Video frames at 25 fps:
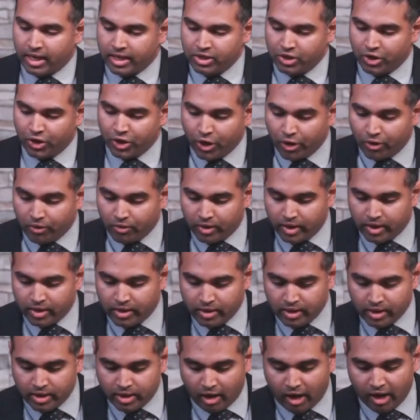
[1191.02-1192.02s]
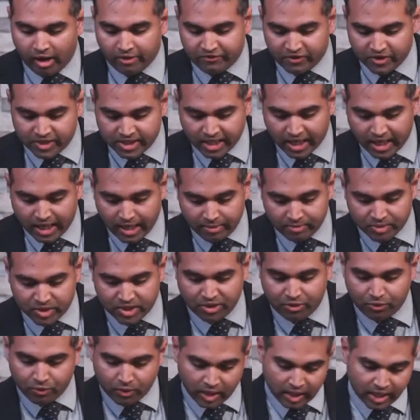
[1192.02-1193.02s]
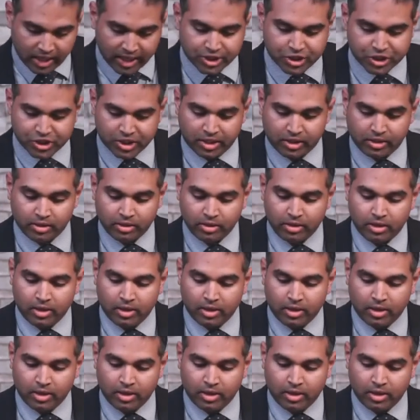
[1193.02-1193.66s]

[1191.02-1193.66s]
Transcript: You know, oftentimes in religion,